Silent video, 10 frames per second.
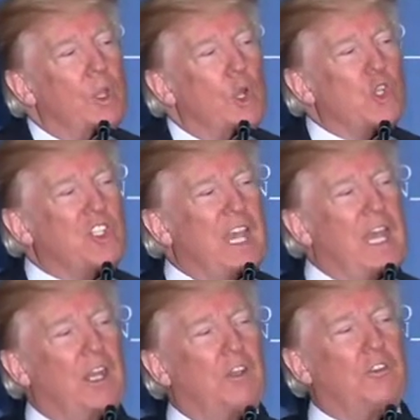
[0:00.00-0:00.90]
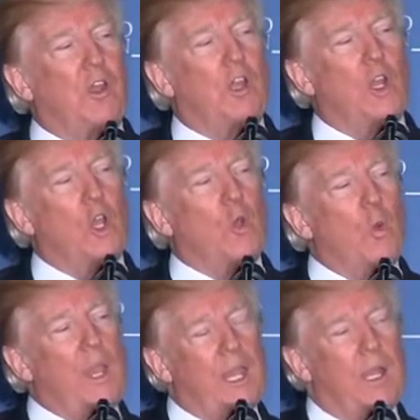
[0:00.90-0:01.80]
her sales are going
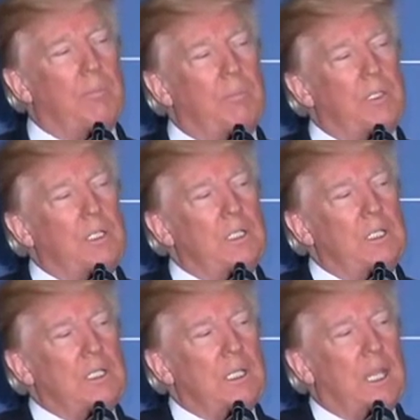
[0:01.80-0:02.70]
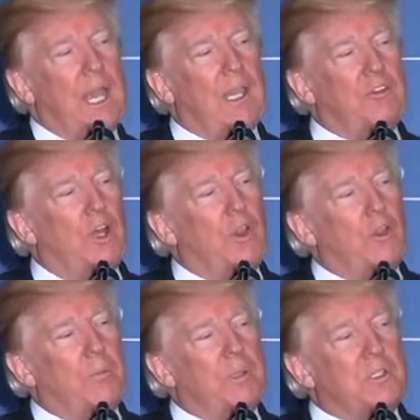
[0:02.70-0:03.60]
way up as
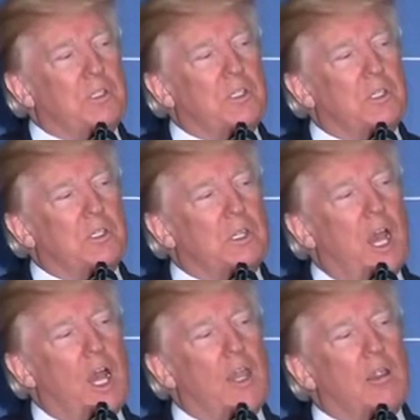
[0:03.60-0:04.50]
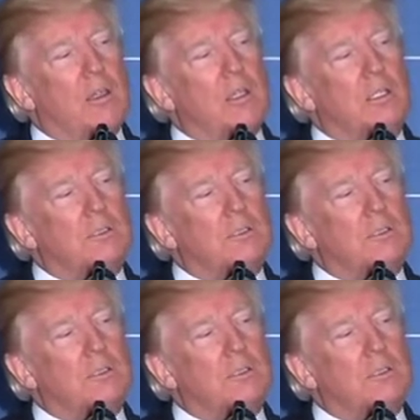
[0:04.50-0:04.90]
other businesses hire